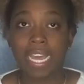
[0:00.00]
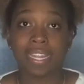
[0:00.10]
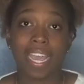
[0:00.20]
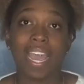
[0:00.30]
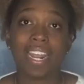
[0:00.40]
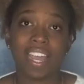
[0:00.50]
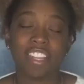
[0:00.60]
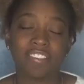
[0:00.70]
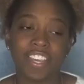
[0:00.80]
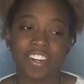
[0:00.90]
they had
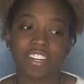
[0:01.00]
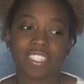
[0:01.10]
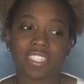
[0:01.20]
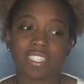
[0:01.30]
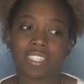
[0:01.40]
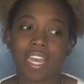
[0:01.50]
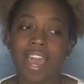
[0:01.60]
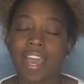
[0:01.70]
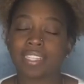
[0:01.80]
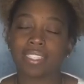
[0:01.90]
elevators
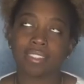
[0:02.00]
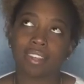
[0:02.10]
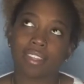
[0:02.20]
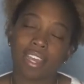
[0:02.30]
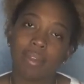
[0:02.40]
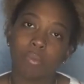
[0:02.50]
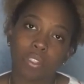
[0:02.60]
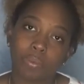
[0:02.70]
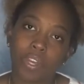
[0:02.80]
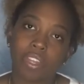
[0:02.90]
as in like they had
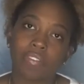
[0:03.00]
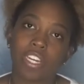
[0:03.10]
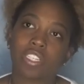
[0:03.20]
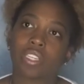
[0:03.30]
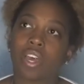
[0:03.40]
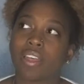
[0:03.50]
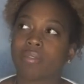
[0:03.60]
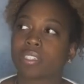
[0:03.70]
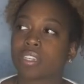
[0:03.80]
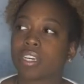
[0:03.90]
multiple elevators, so that
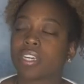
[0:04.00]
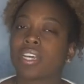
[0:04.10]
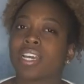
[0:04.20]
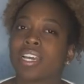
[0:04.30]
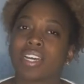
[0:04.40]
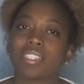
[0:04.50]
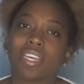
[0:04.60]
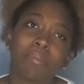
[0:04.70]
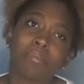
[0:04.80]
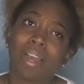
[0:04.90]
was good. Cause
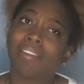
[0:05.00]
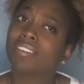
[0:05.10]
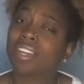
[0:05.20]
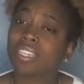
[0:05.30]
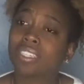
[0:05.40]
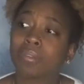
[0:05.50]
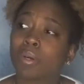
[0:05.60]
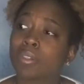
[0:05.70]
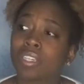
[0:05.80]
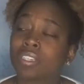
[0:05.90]
some I feel like some
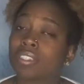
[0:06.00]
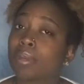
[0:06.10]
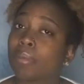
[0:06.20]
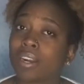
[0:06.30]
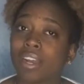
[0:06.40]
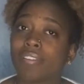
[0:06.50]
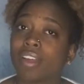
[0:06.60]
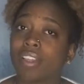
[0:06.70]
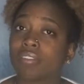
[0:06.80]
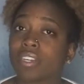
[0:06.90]
hotels they might not have
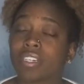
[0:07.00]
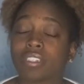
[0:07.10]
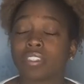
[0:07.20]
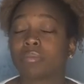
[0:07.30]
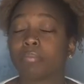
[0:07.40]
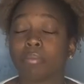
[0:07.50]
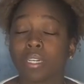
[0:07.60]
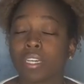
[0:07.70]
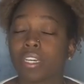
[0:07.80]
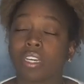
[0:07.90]
elevators,
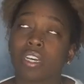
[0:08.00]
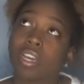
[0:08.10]
but